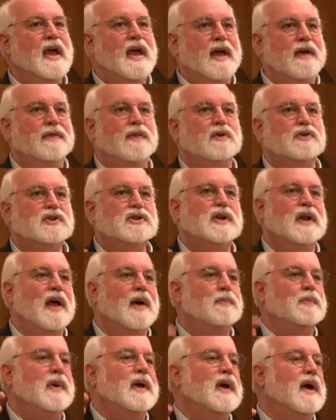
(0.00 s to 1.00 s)
and they're
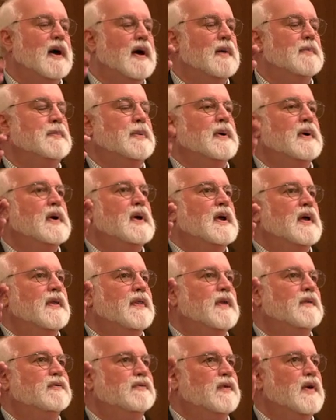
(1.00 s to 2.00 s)
schlepping up
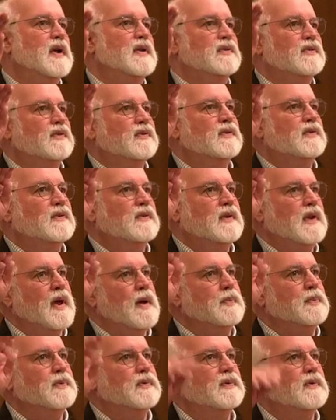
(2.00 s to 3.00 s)
the front
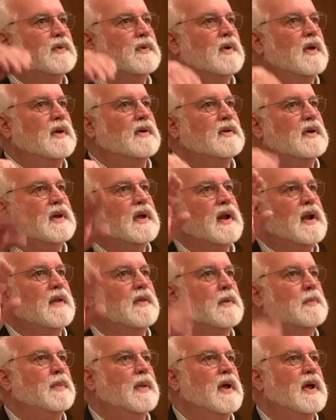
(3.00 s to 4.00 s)
steps to get on
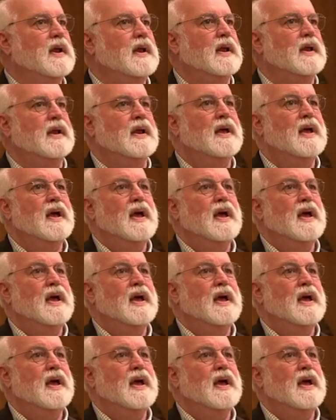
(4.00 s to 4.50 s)
the plane.